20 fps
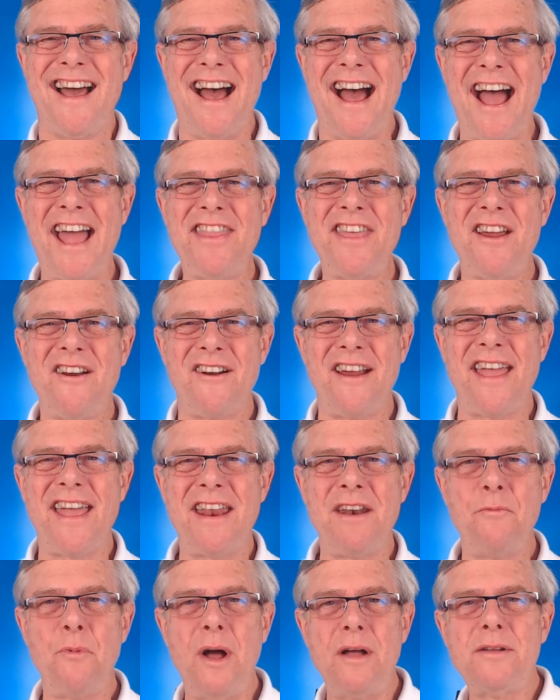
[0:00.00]
Hi there,
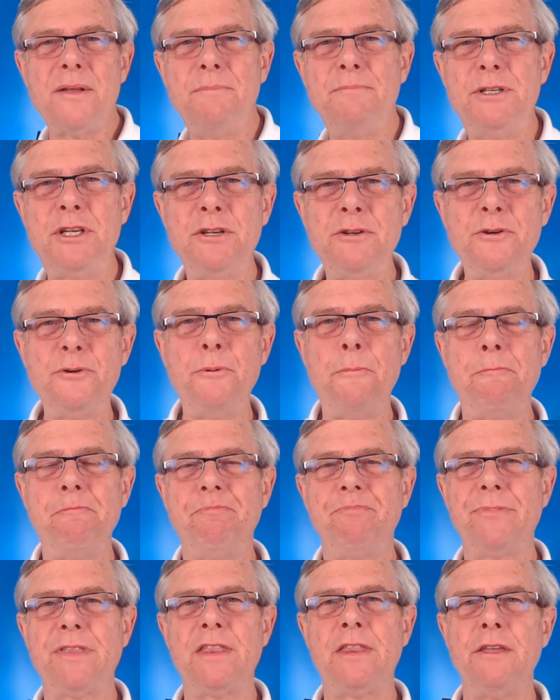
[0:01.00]
and welcome to
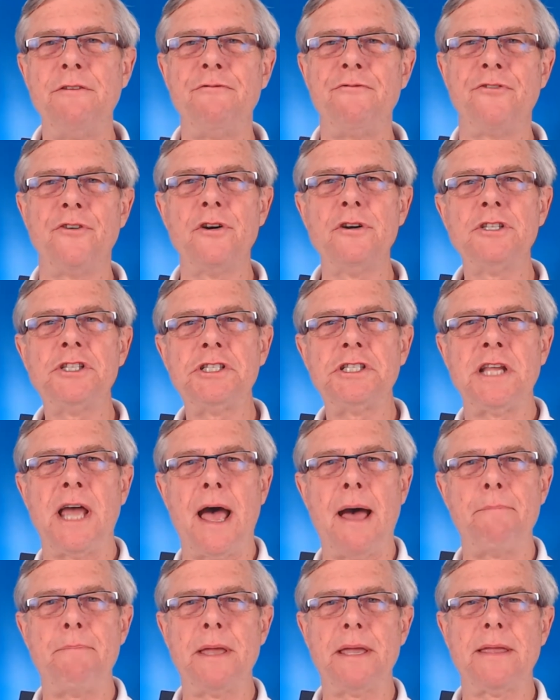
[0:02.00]
the first
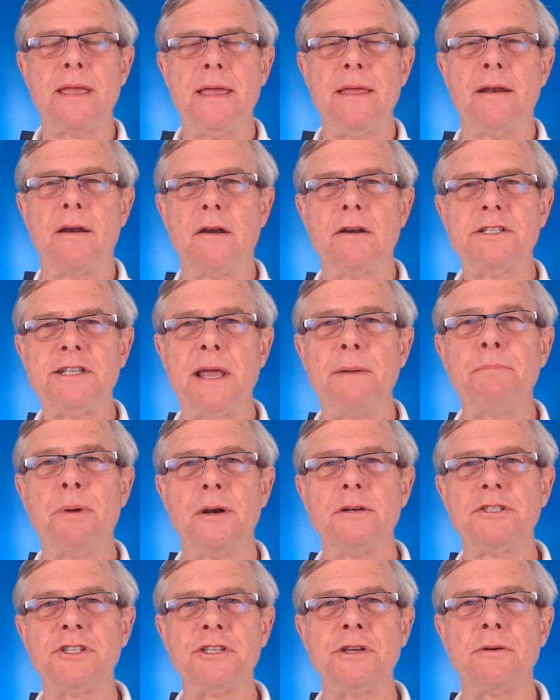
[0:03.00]
topic in our
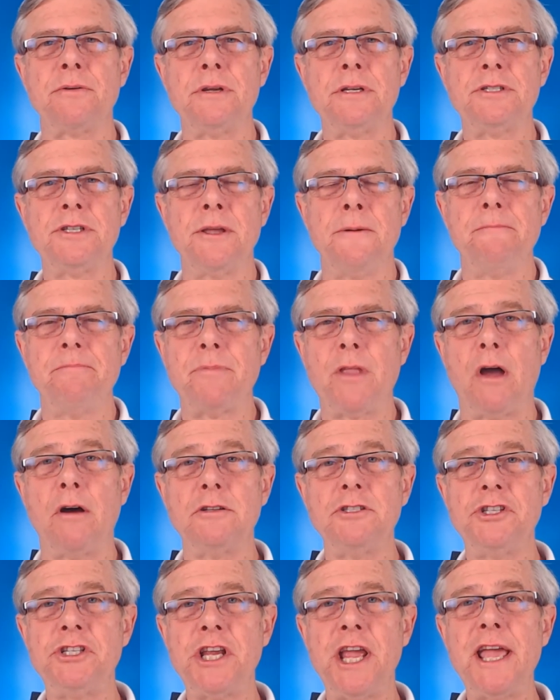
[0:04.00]
10-part series
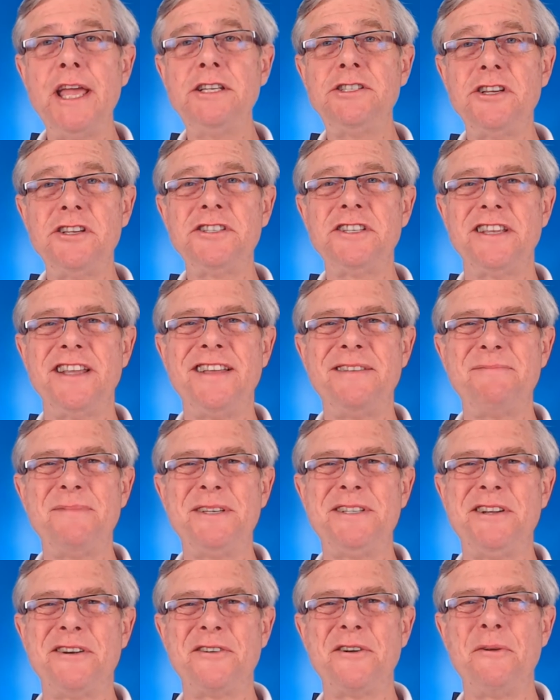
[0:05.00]
on changes in
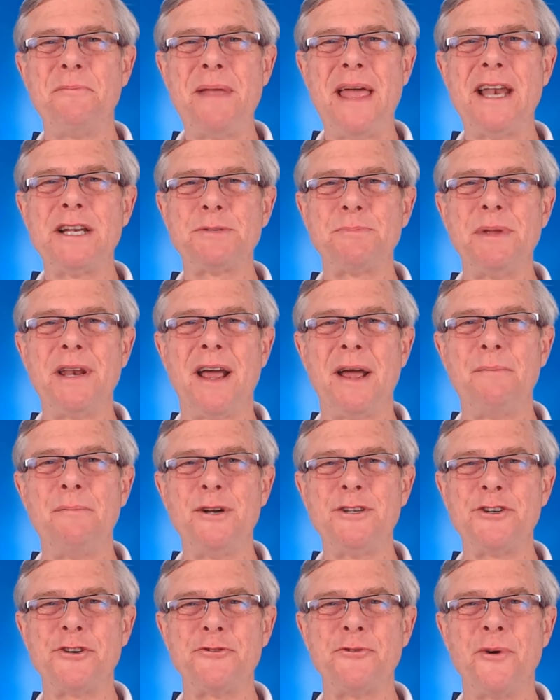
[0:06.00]
material management. I'm
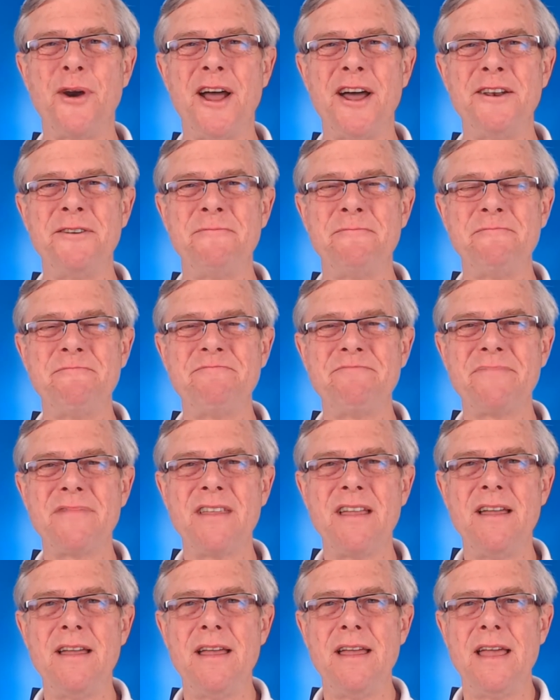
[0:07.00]
Richard Rahn.
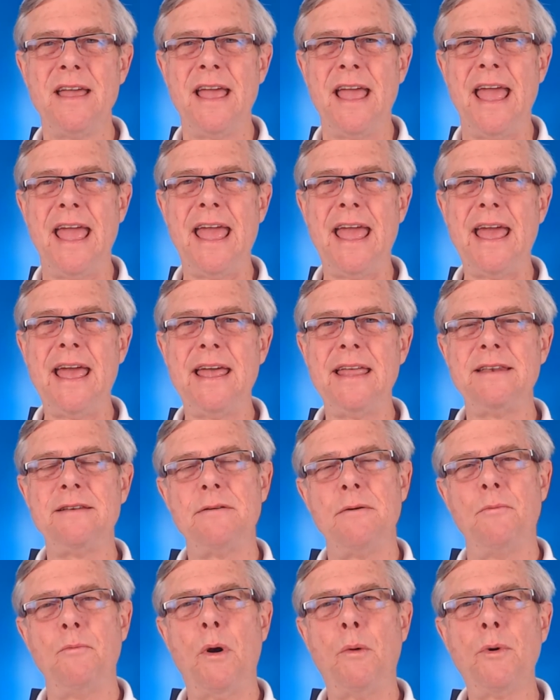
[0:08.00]

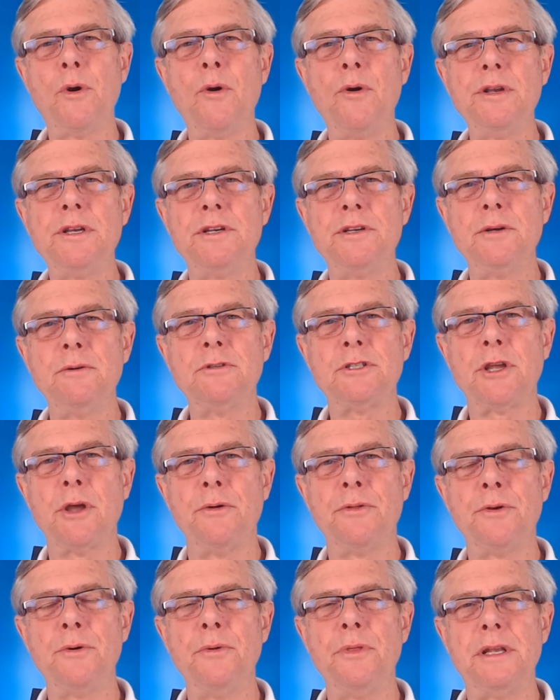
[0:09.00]
And what we're going to do is
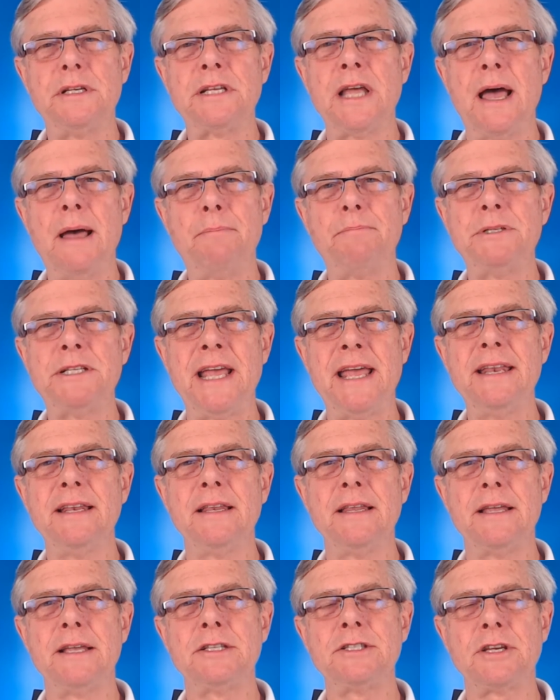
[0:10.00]
go through the top
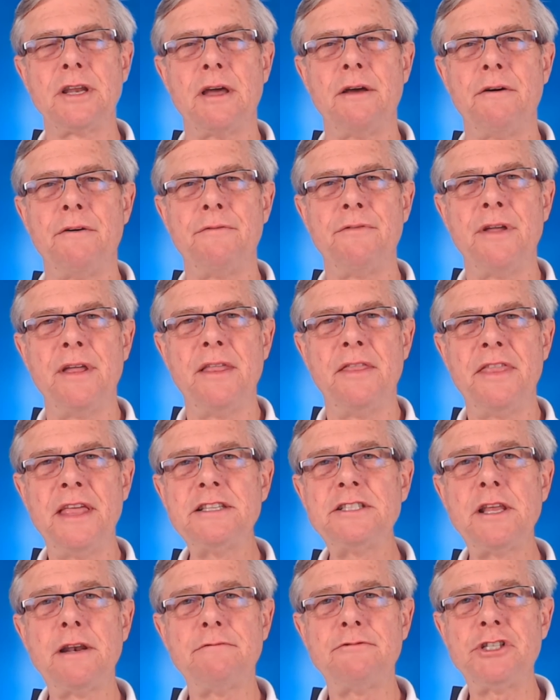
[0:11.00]
10 list of
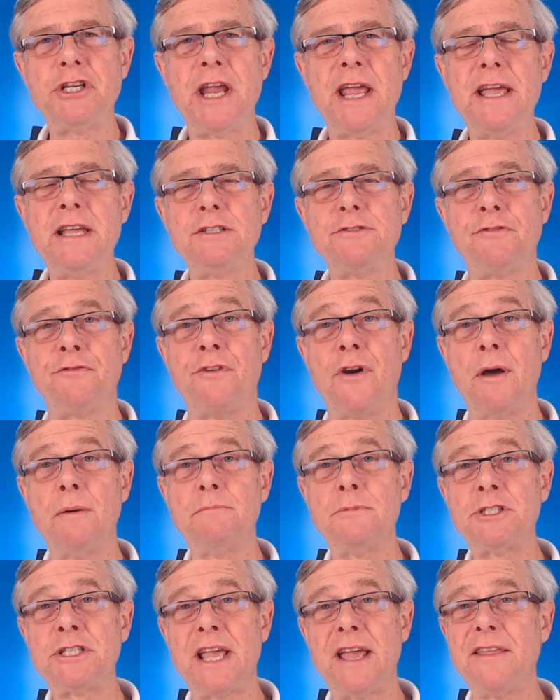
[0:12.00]
things that have changed
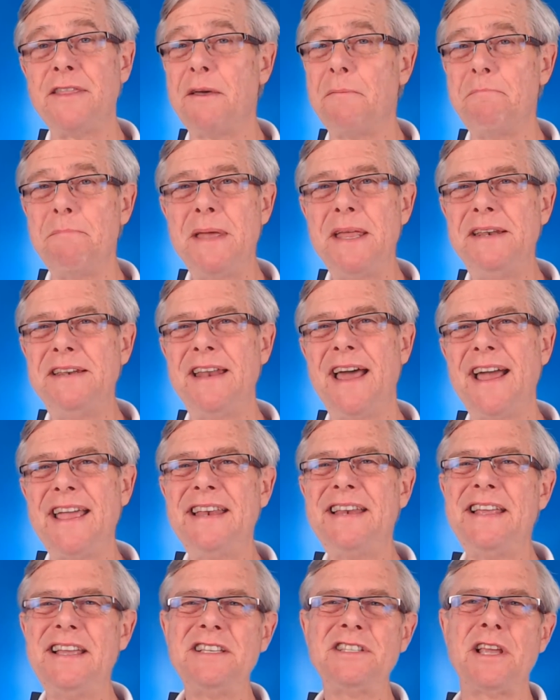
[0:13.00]
from, say, the
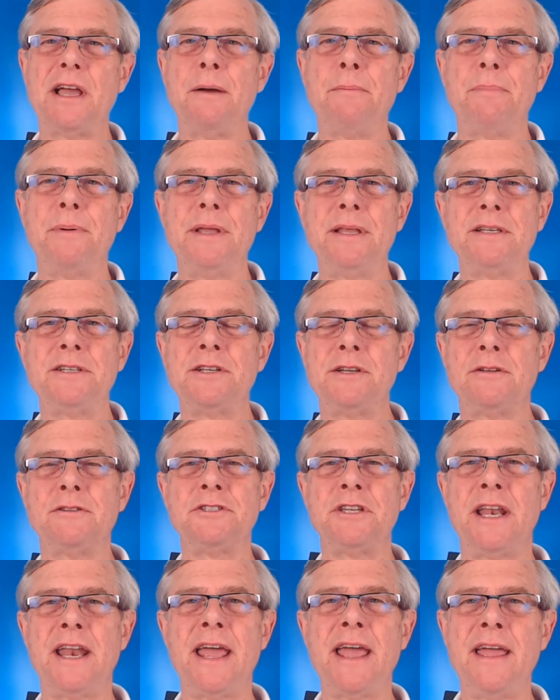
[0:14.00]
mid-90s up until
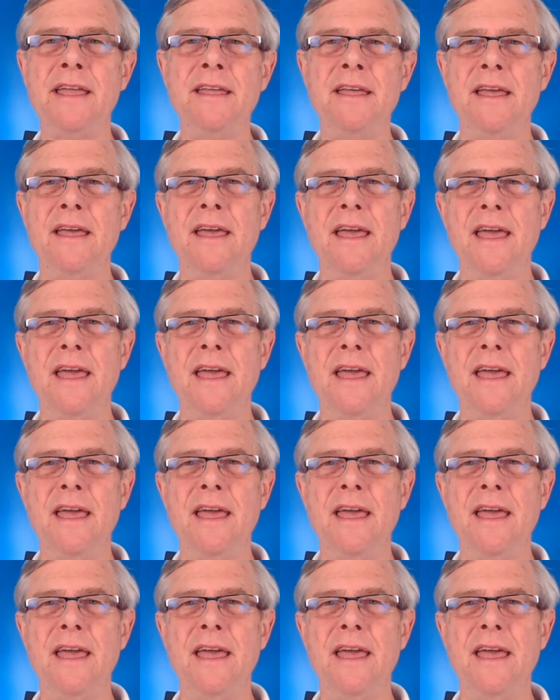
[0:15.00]
today.